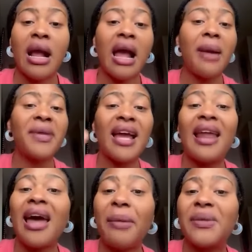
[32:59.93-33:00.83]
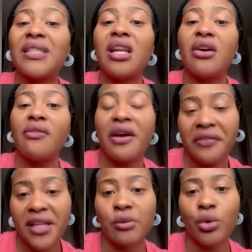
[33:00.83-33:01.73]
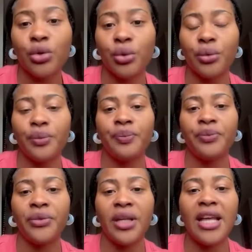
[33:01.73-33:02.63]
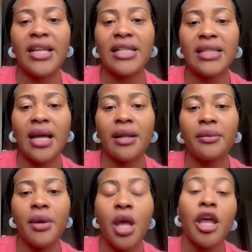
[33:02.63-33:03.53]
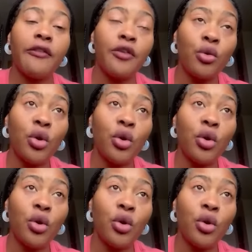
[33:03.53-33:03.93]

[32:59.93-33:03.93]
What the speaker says: Can me kind of happy say they over Facebook too. You understand? Even